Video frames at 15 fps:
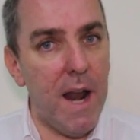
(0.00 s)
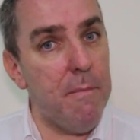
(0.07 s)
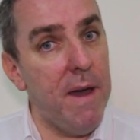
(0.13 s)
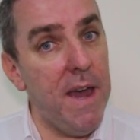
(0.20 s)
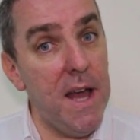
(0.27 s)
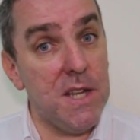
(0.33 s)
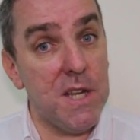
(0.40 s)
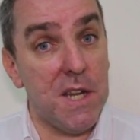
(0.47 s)
and I'm
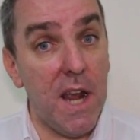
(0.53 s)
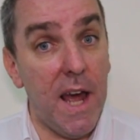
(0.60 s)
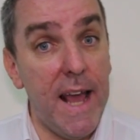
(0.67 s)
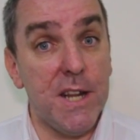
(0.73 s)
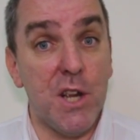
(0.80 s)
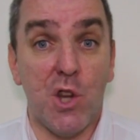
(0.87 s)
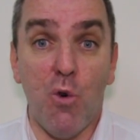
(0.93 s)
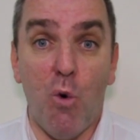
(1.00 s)
here
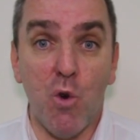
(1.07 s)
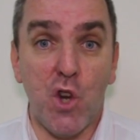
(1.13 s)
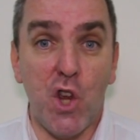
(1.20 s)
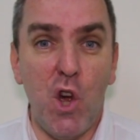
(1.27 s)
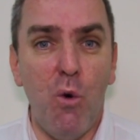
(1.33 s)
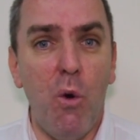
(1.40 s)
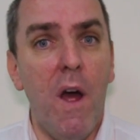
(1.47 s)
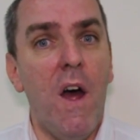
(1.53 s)
today to talk
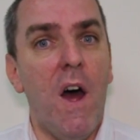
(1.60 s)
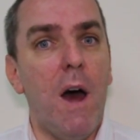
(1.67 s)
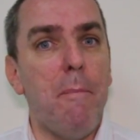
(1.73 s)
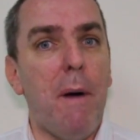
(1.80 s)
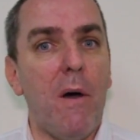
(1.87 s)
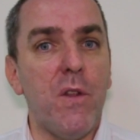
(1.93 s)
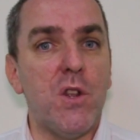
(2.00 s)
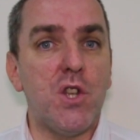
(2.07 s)
to you
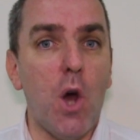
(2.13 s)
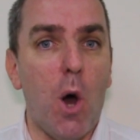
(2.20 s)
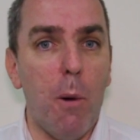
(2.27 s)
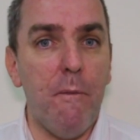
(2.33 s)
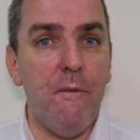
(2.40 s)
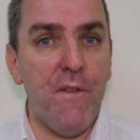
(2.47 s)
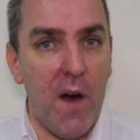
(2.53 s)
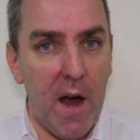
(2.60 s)
about the
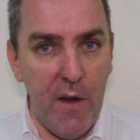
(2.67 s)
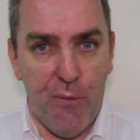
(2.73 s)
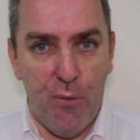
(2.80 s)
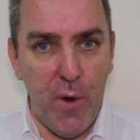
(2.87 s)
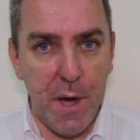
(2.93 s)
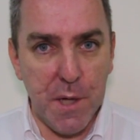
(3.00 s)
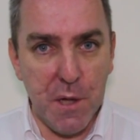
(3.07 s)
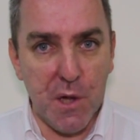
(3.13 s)
top 5
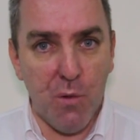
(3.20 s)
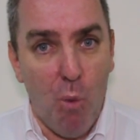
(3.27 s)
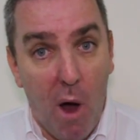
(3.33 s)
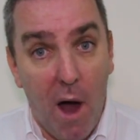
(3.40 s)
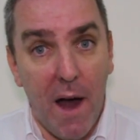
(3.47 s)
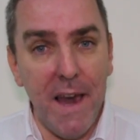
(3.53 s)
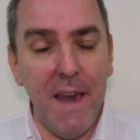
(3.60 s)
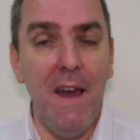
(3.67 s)
reasons
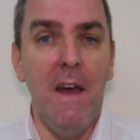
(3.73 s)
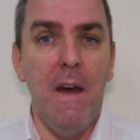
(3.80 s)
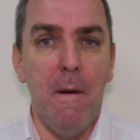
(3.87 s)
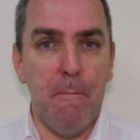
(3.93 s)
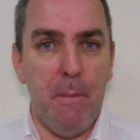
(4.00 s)
why